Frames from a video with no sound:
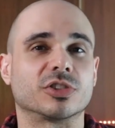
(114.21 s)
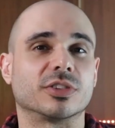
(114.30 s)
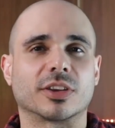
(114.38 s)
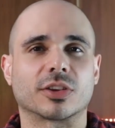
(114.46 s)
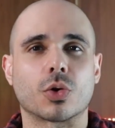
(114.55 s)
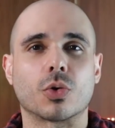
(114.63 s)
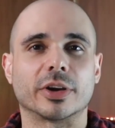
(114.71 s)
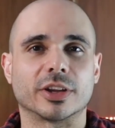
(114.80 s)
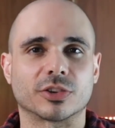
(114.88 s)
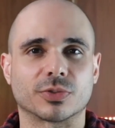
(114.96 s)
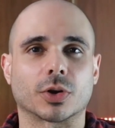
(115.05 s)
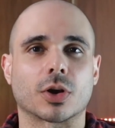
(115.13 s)
which is
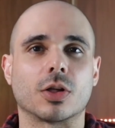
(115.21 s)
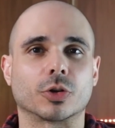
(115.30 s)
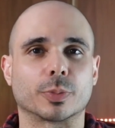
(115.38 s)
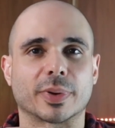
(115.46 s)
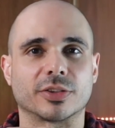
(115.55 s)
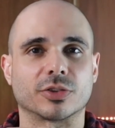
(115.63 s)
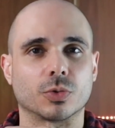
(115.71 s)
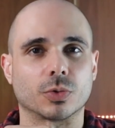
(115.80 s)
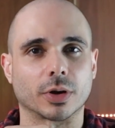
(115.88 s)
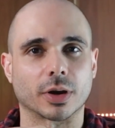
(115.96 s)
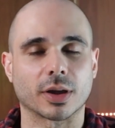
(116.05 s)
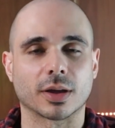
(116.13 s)
notorious for colored pencil
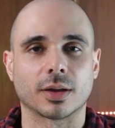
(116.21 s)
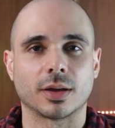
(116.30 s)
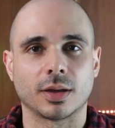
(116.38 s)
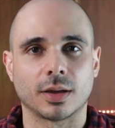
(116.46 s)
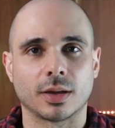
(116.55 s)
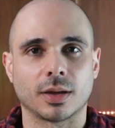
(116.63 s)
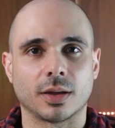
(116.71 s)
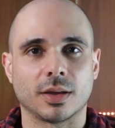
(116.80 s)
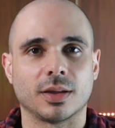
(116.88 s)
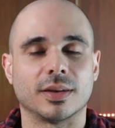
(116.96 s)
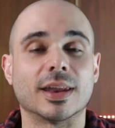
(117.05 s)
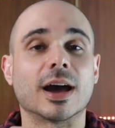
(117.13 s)
work.
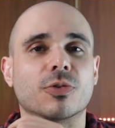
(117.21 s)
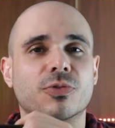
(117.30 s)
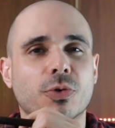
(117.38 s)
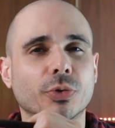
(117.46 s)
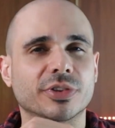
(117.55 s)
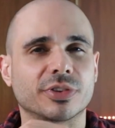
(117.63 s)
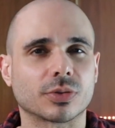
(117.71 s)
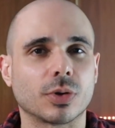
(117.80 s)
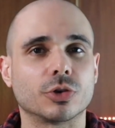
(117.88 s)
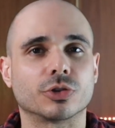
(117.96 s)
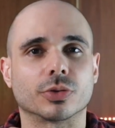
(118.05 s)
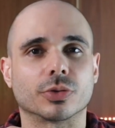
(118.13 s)
Now, full
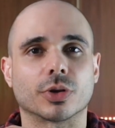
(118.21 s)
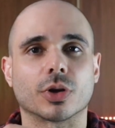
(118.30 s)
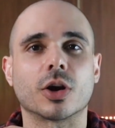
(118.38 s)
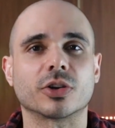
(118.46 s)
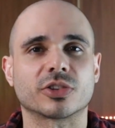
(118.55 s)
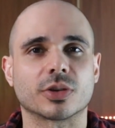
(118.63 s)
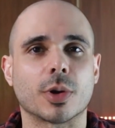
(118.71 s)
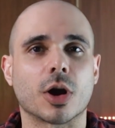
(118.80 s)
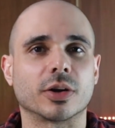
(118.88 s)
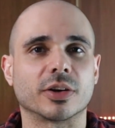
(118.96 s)
disclosure, there are some